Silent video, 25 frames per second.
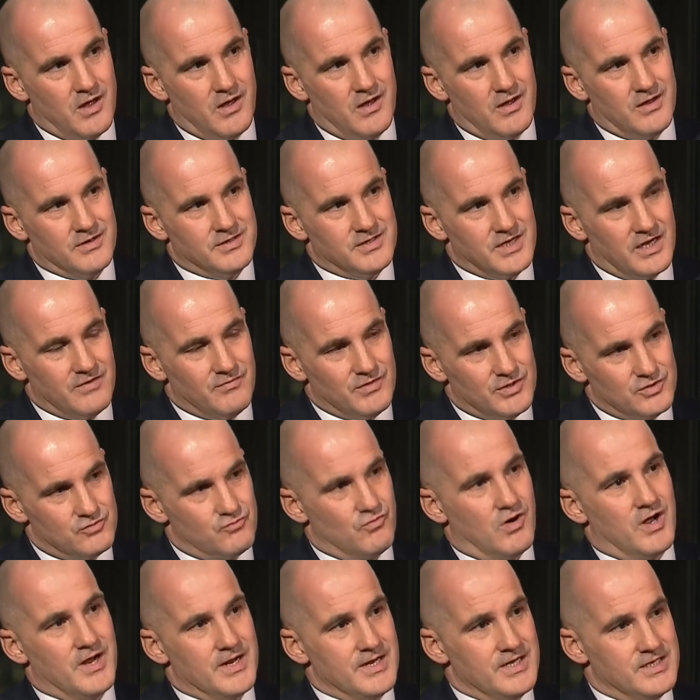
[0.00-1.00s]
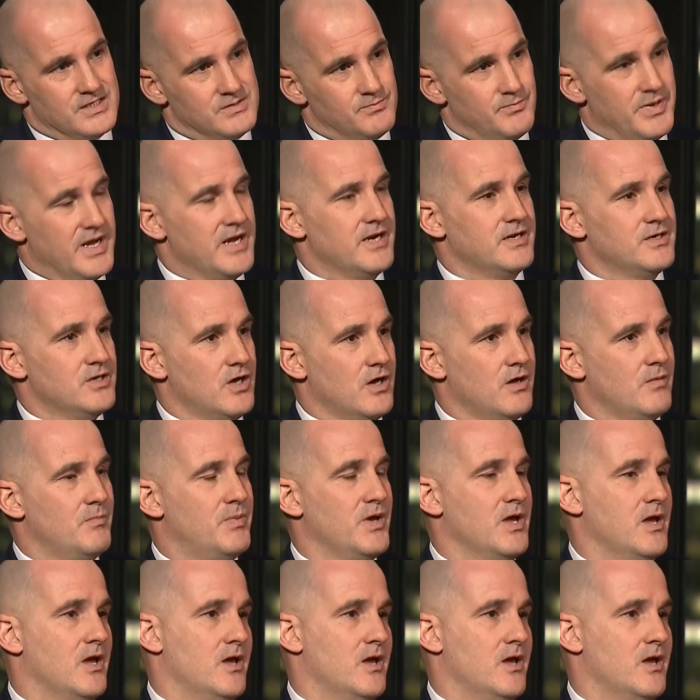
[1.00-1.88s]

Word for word: Uh, David is right. He's picked up